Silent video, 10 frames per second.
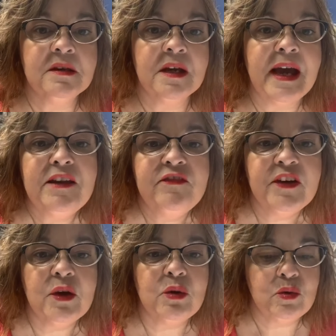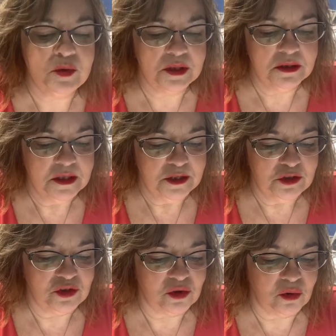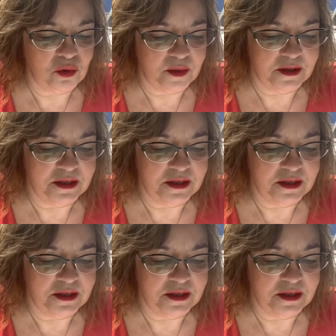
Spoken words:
iPhone. So